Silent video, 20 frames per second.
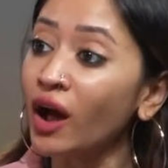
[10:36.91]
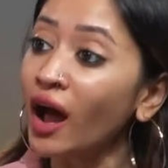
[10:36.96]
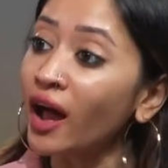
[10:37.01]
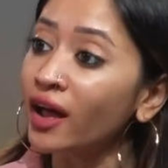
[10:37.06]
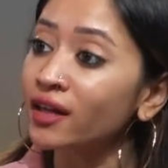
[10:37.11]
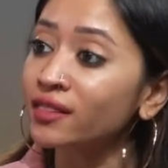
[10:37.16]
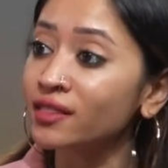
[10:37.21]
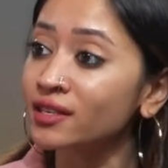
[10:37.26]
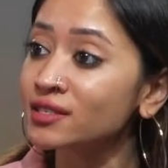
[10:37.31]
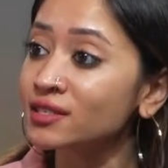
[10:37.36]

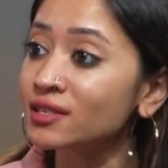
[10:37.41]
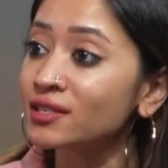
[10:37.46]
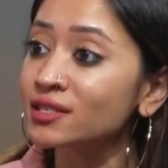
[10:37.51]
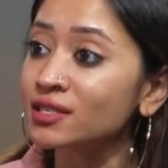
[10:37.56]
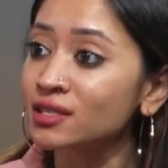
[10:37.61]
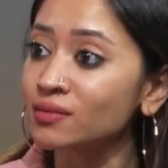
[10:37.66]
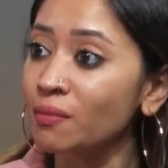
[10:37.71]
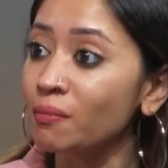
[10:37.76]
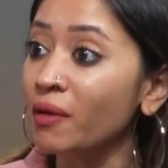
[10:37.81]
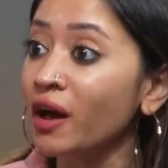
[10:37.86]
this is
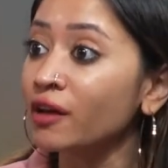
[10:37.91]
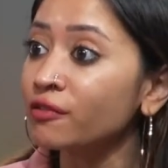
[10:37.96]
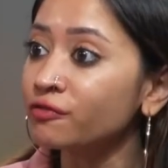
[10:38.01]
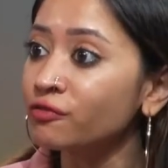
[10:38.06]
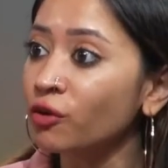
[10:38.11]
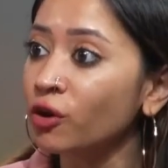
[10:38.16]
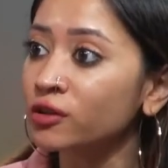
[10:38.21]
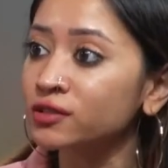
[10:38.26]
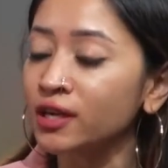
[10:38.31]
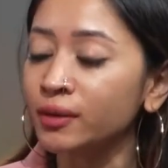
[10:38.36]
my
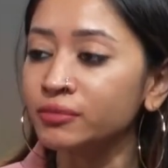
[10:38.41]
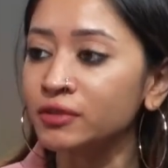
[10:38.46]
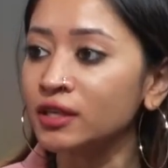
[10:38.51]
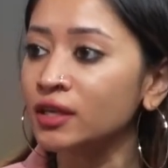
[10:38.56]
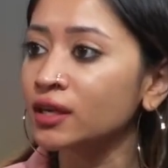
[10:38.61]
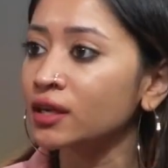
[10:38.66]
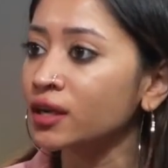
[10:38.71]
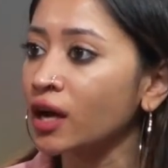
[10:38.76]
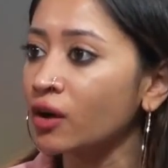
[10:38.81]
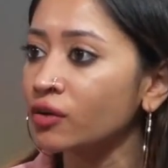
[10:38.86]
fault, I'm taking
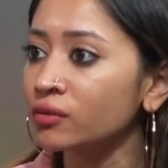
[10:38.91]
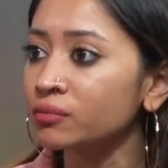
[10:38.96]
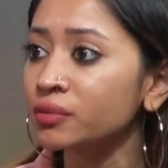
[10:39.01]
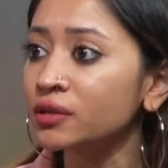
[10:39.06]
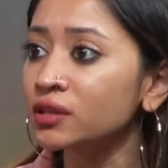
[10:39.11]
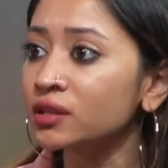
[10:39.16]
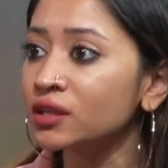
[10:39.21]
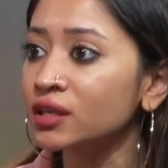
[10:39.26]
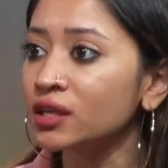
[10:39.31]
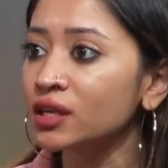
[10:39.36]

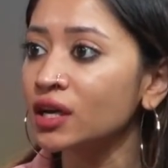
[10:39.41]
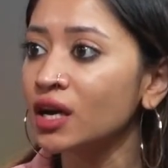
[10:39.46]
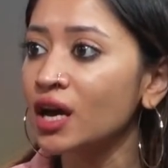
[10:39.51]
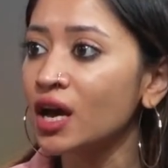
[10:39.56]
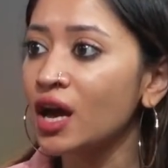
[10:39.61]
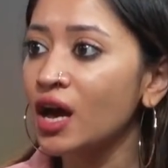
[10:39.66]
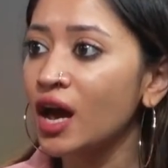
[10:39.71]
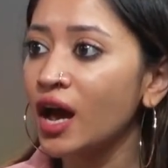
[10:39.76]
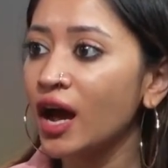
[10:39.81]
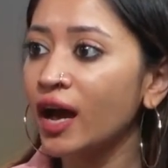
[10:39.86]
accountability,
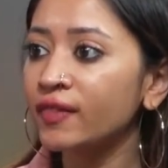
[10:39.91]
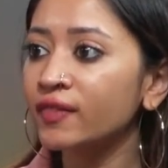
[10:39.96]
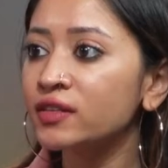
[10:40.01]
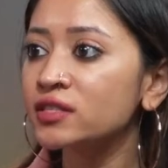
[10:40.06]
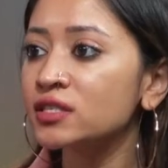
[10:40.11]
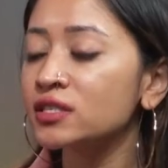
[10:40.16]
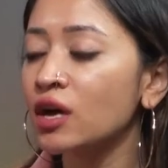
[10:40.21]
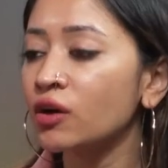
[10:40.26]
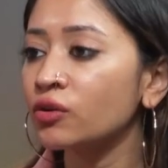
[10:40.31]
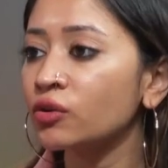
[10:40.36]
and this is
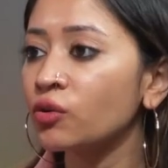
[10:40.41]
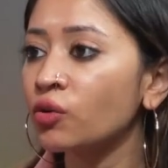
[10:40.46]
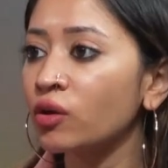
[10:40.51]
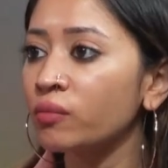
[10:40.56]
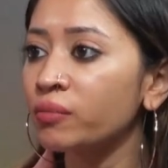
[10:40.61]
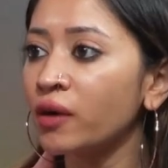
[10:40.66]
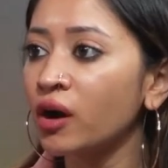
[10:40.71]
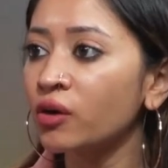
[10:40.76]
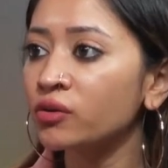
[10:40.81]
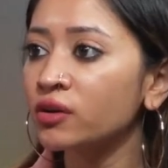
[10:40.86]
how to go
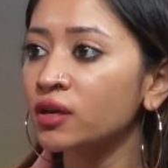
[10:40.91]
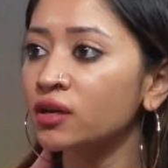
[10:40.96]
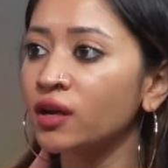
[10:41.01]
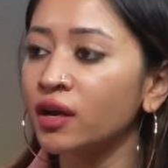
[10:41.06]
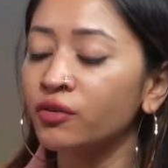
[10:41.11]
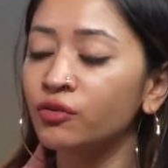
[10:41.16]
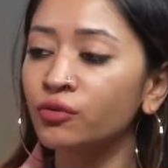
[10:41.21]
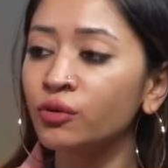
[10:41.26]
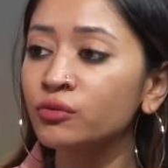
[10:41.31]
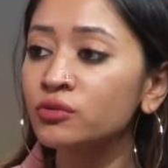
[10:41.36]
about it, and
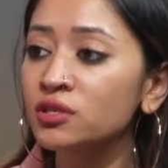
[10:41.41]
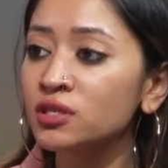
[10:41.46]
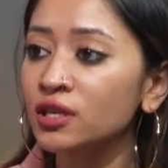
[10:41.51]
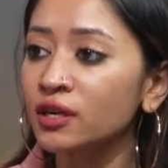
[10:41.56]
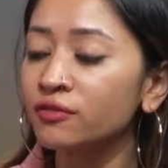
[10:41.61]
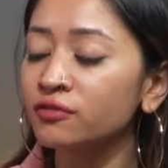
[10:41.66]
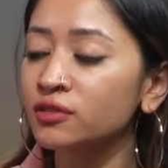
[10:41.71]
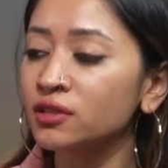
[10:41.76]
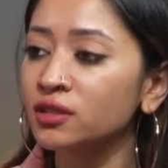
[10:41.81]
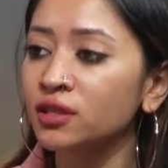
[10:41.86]
road
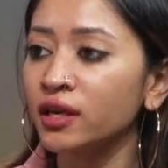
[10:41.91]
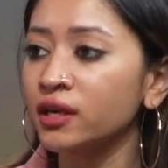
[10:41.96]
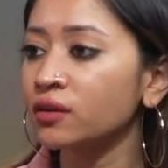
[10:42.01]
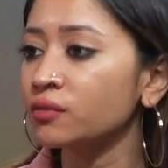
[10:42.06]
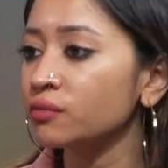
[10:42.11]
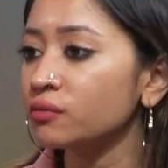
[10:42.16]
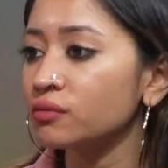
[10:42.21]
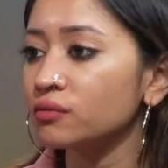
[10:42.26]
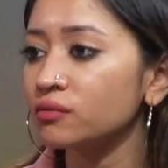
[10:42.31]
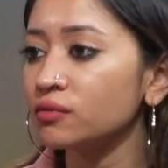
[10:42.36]
safety, like,
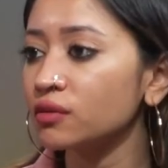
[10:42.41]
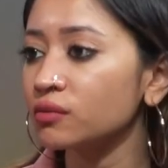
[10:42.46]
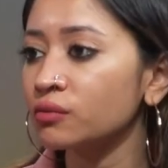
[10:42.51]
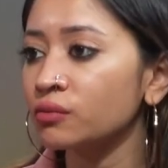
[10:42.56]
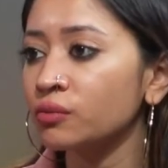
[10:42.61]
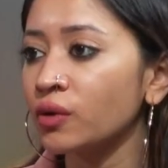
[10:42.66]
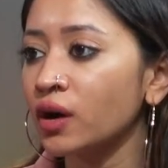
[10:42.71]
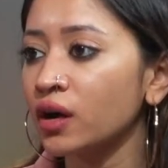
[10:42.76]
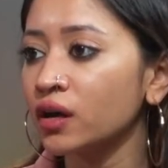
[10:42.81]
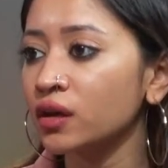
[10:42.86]

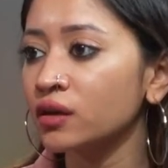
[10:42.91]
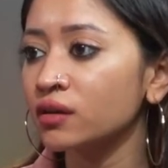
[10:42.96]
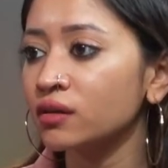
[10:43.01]
why?